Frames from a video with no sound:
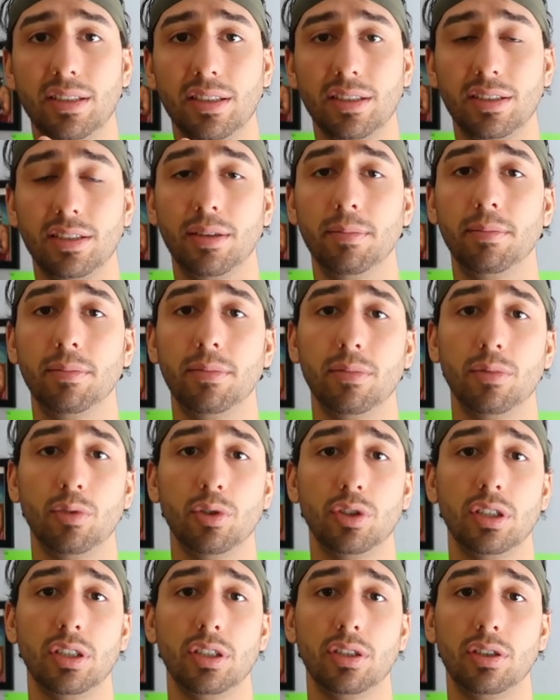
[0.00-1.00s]
system,
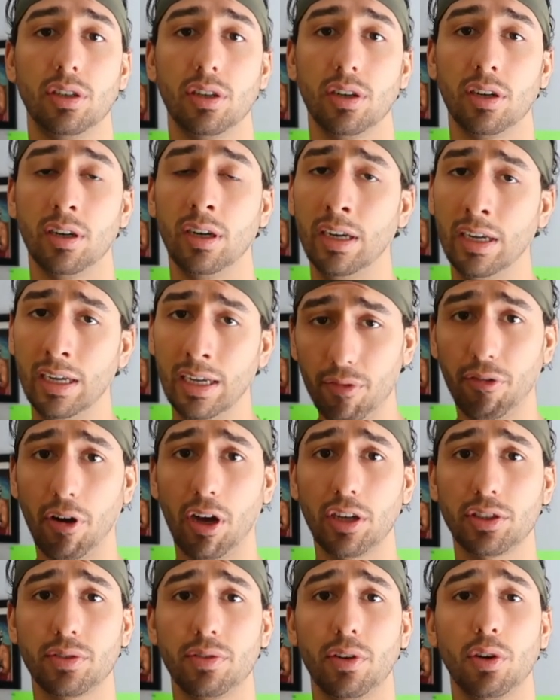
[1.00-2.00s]
which is your
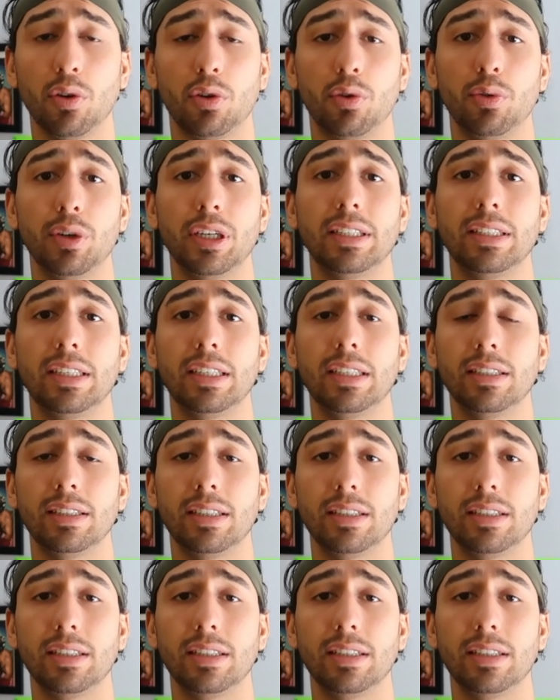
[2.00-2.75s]
phosphocreatine